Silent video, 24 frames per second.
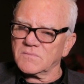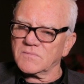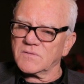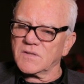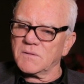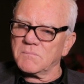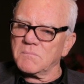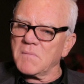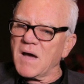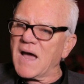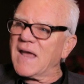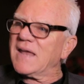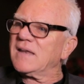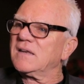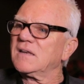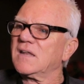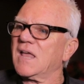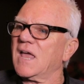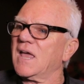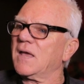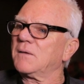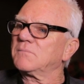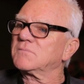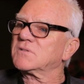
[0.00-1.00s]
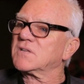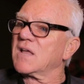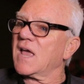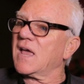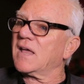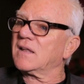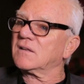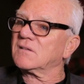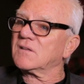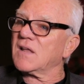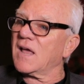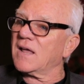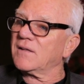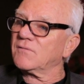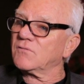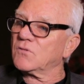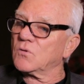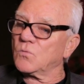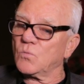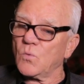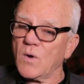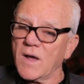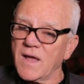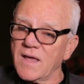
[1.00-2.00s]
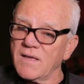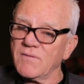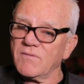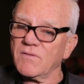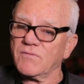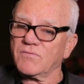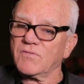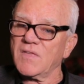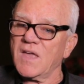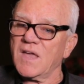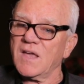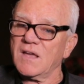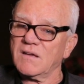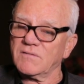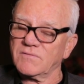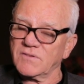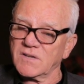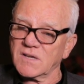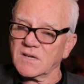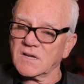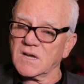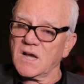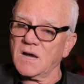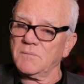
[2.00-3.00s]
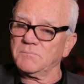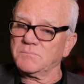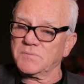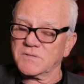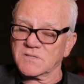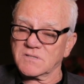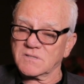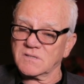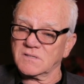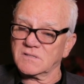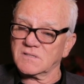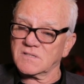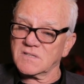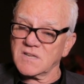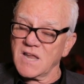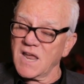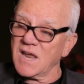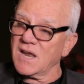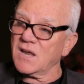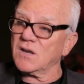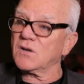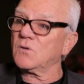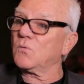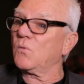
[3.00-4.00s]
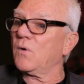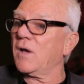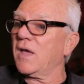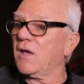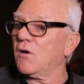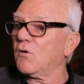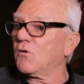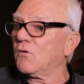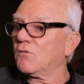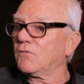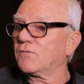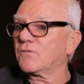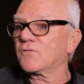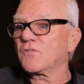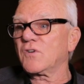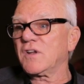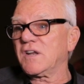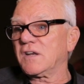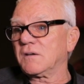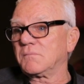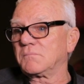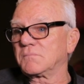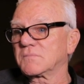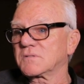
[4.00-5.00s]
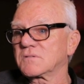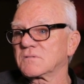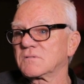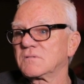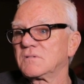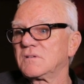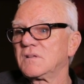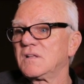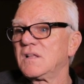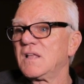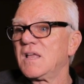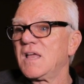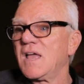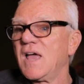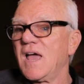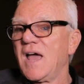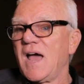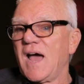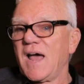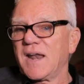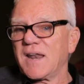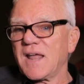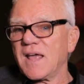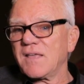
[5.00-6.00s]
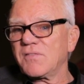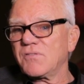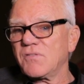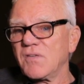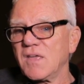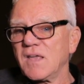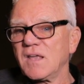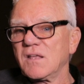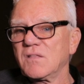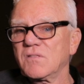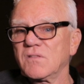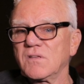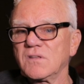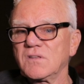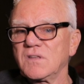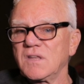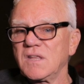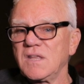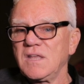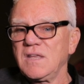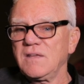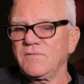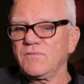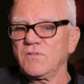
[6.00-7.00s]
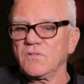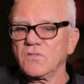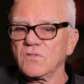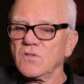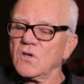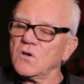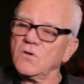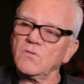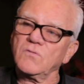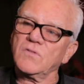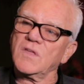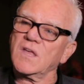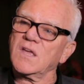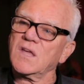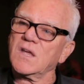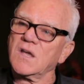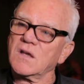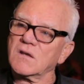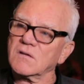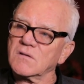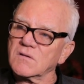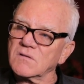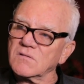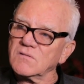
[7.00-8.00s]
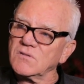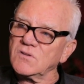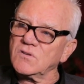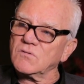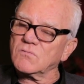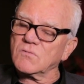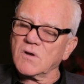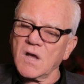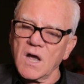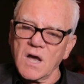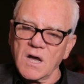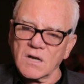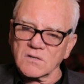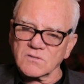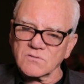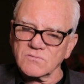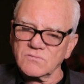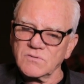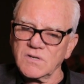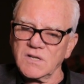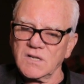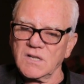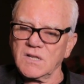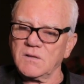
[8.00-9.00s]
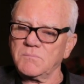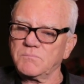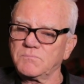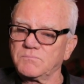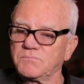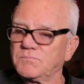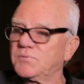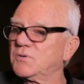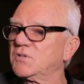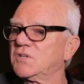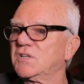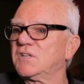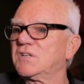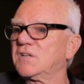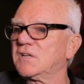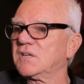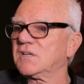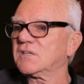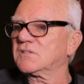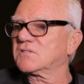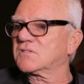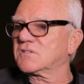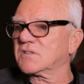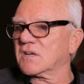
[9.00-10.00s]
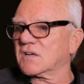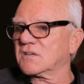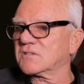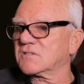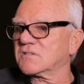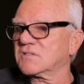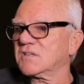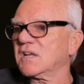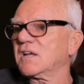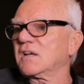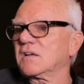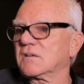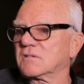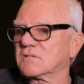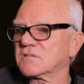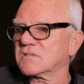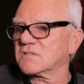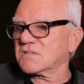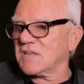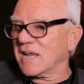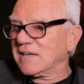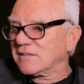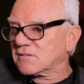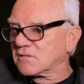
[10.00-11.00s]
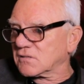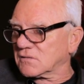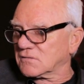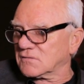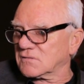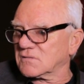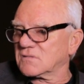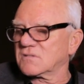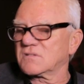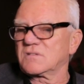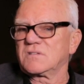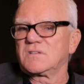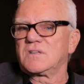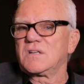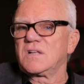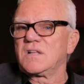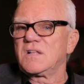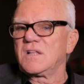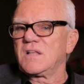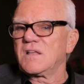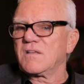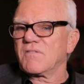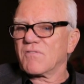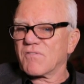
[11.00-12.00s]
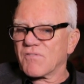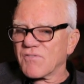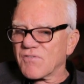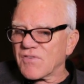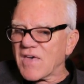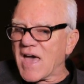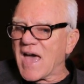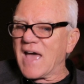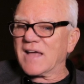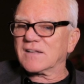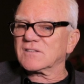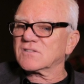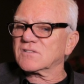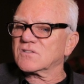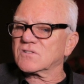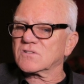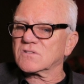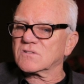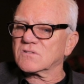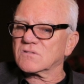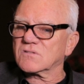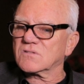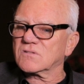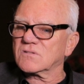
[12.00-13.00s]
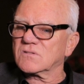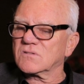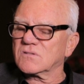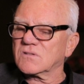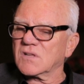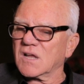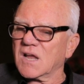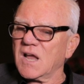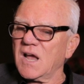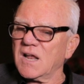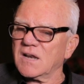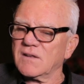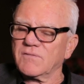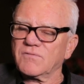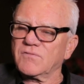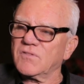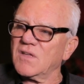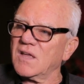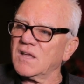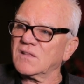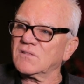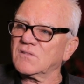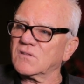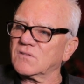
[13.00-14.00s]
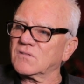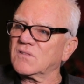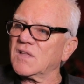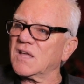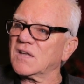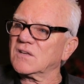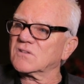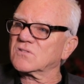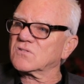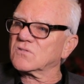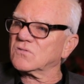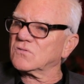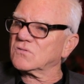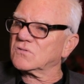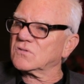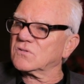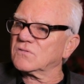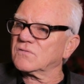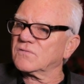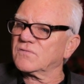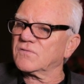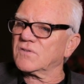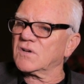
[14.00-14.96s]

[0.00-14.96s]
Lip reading: the mind games, and the way that they have encompassed and taken away all freedoms. And I think that even though you can't really put it in a succinct sentence, that's the kind of thing that they sort of